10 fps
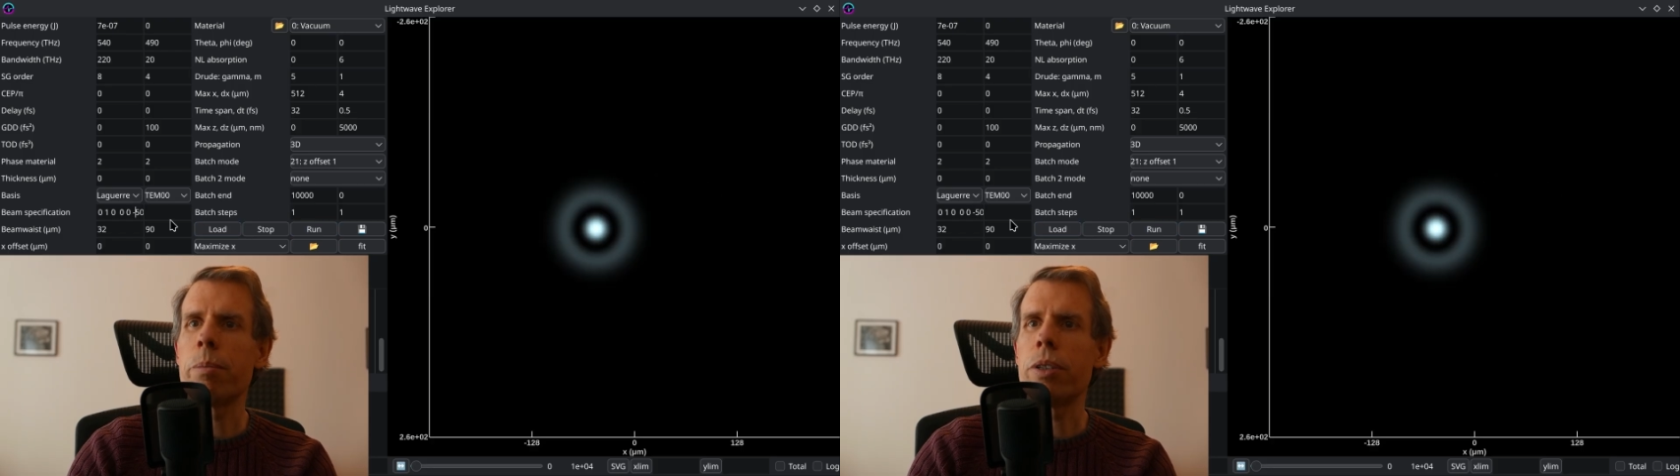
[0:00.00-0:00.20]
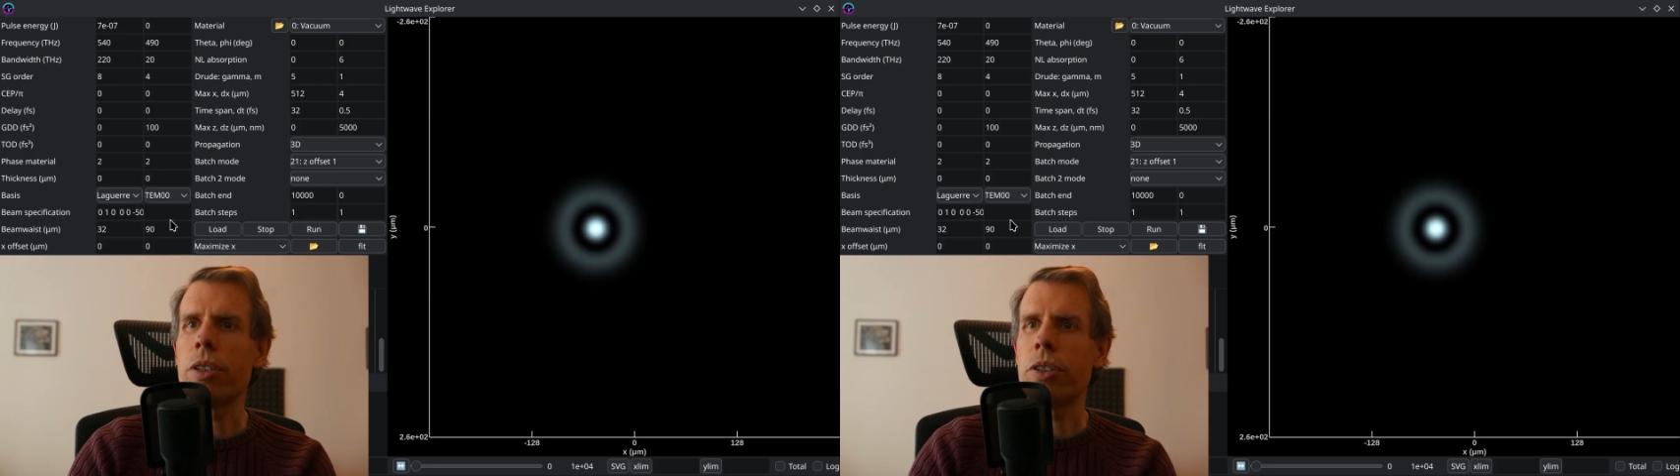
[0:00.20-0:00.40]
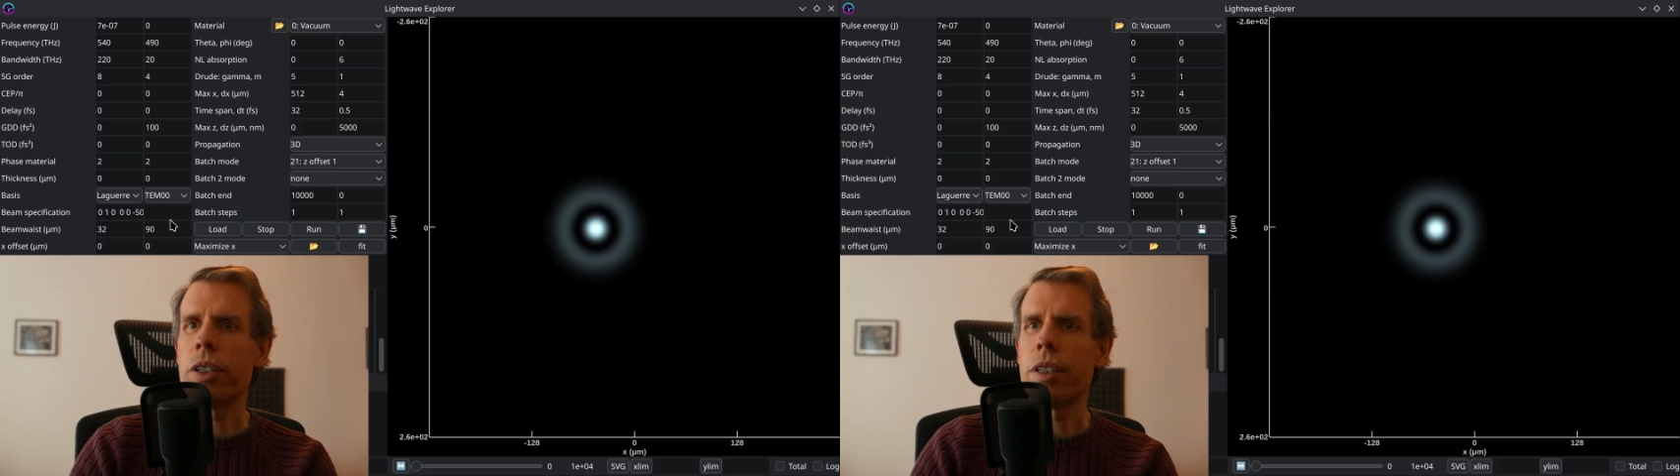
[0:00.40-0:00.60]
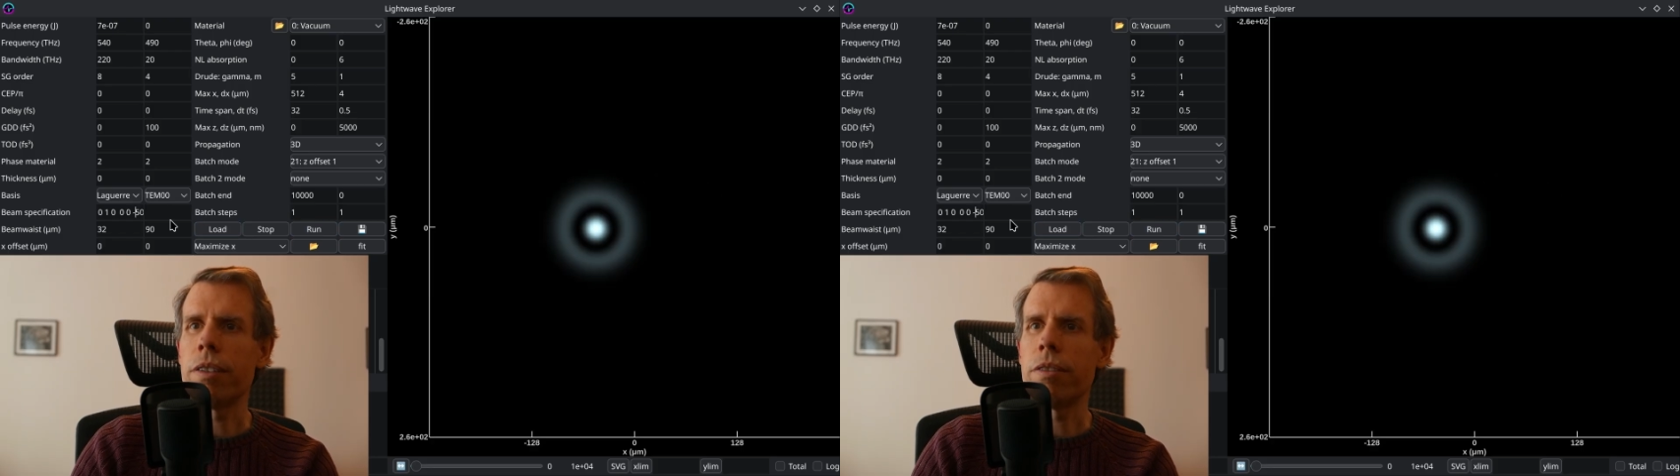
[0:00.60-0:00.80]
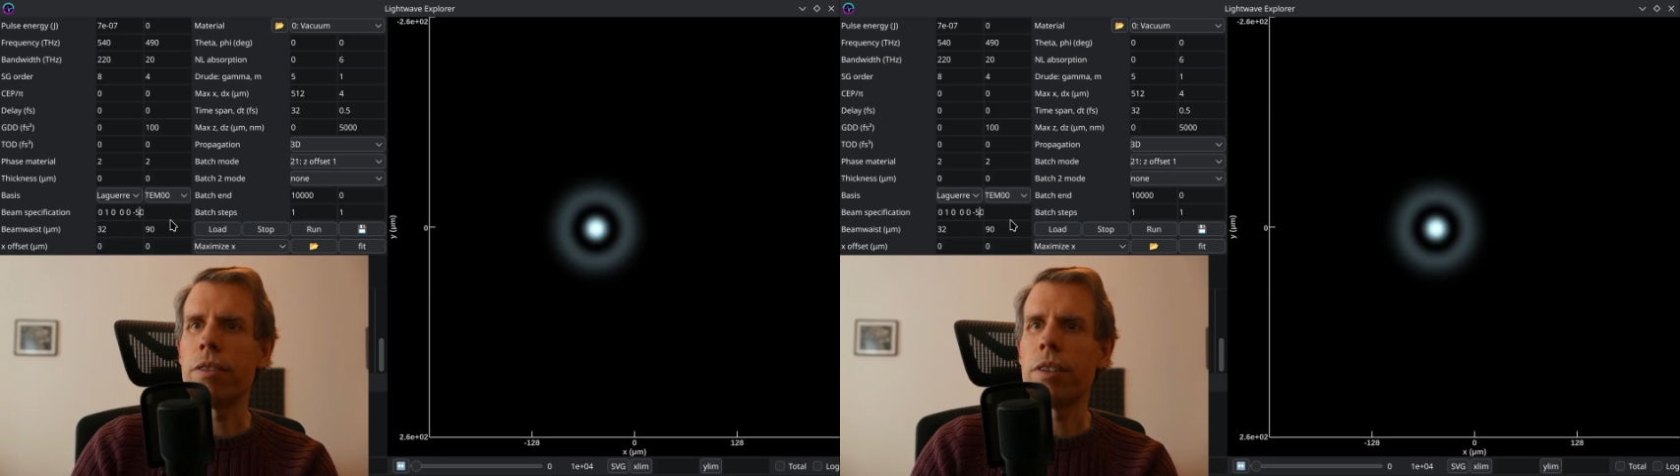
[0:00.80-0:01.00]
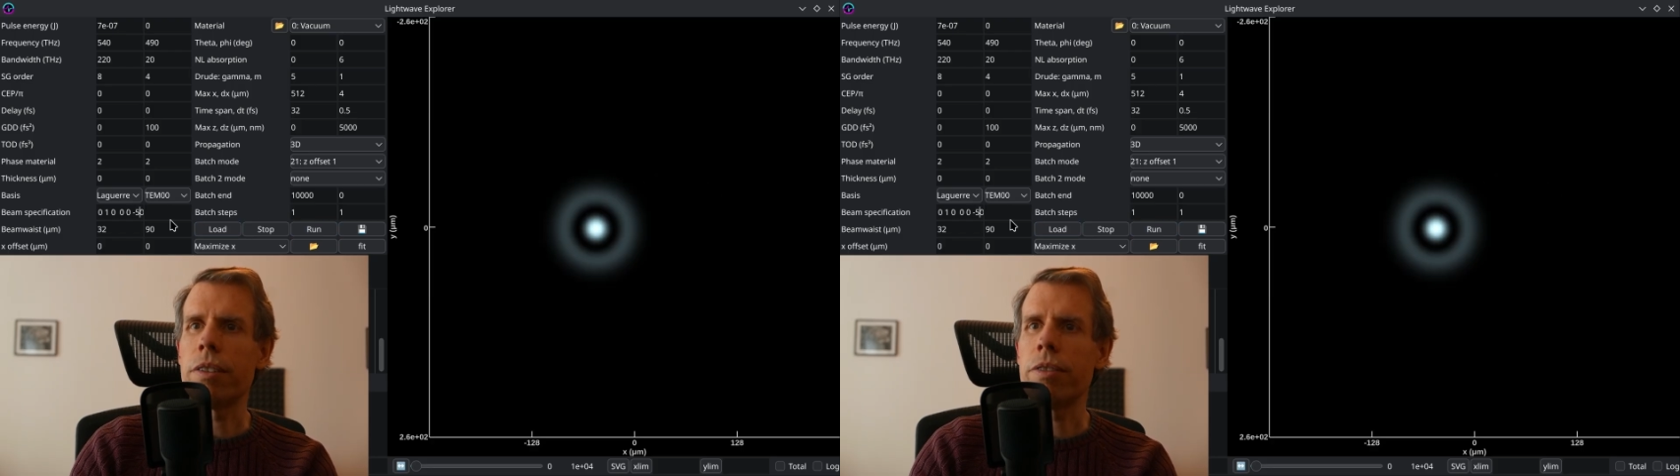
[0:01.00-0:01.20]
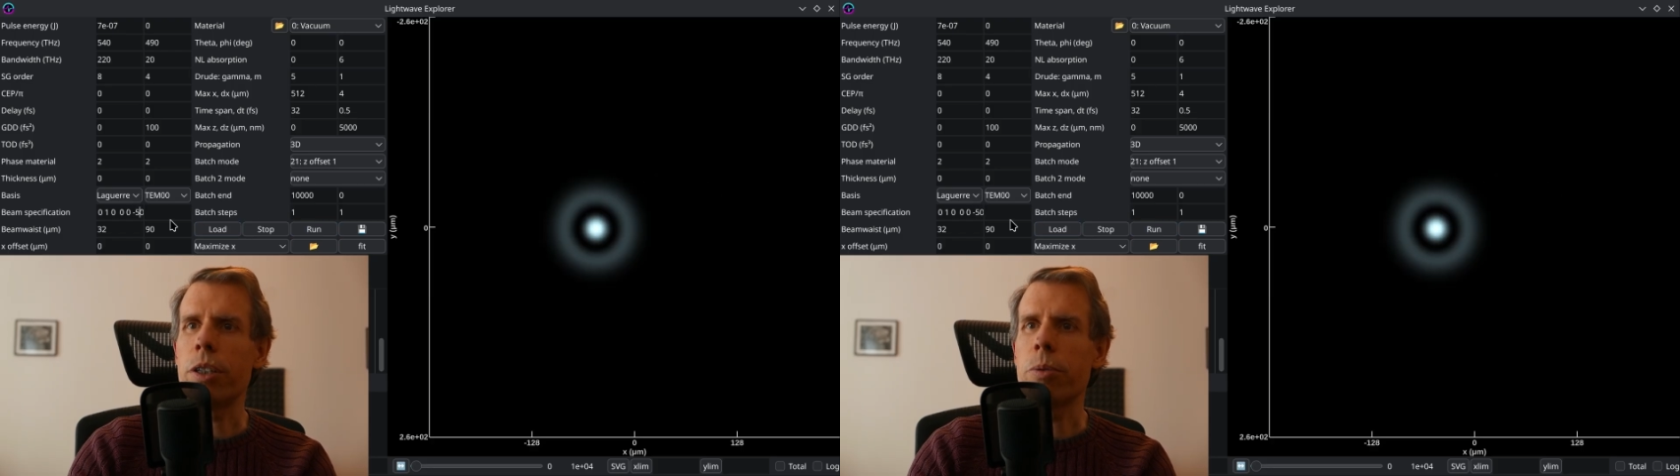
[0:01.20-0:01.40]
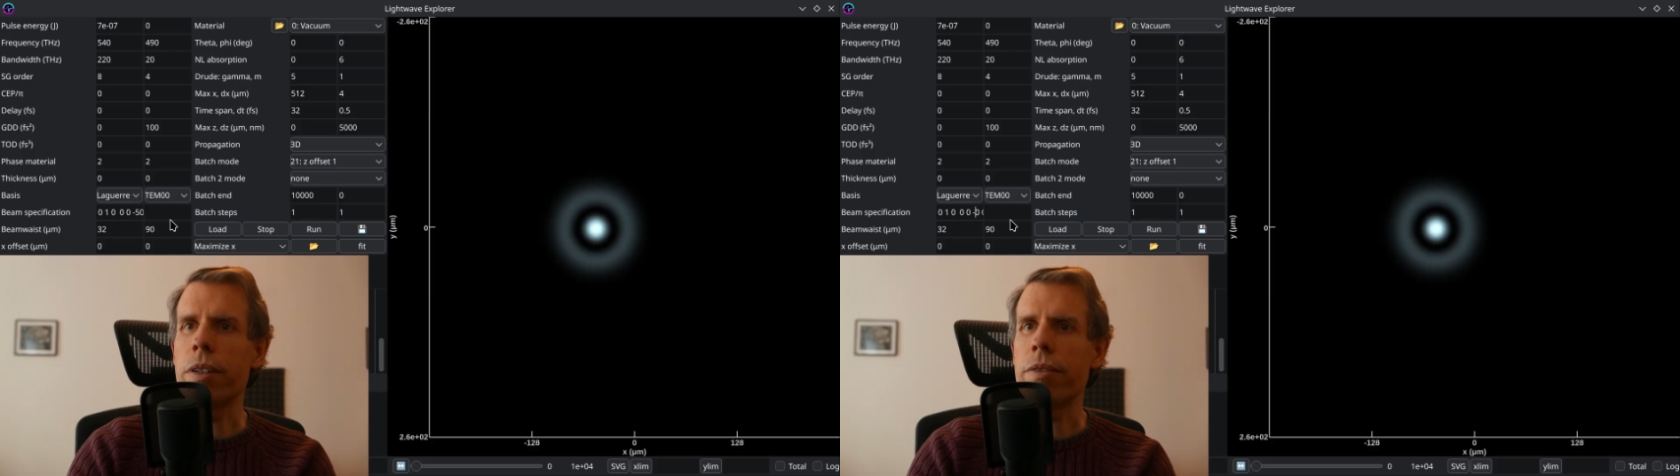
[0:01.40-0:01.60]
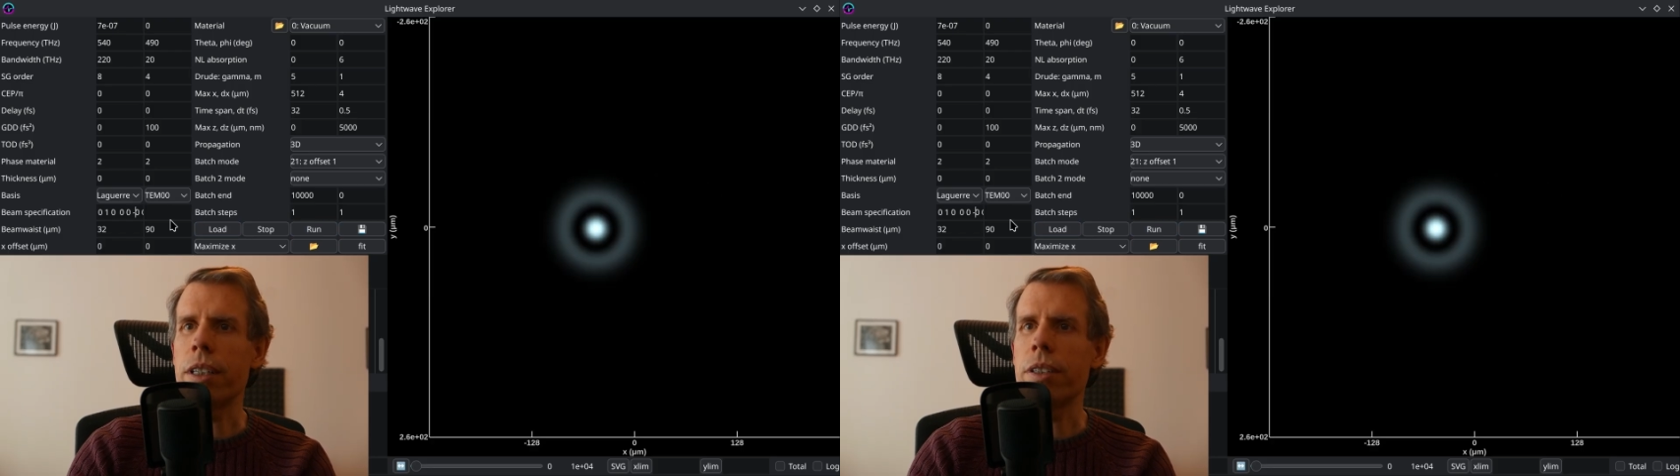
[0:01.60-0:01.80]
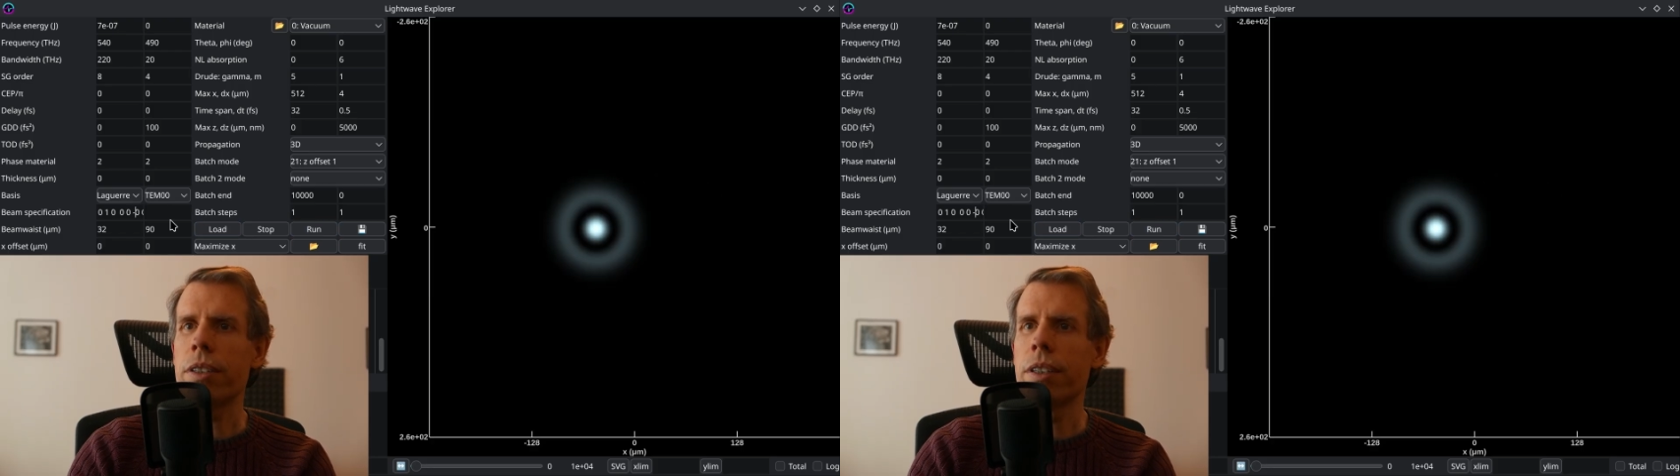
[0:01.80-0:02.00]
position of each one of
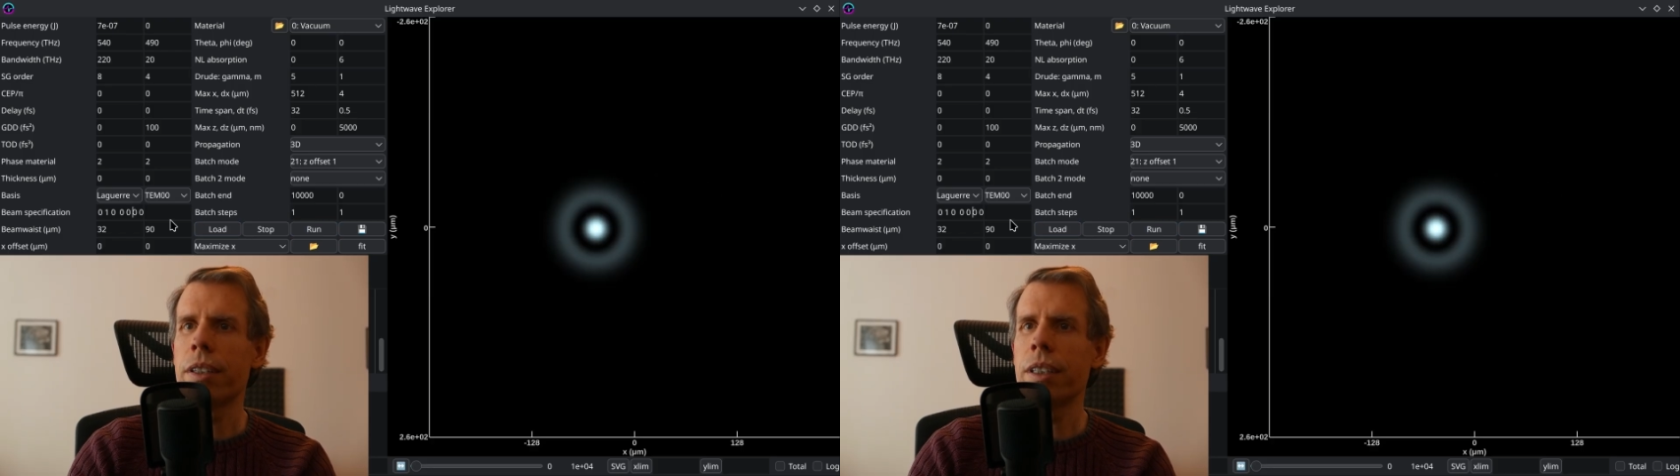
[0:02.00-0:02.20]
these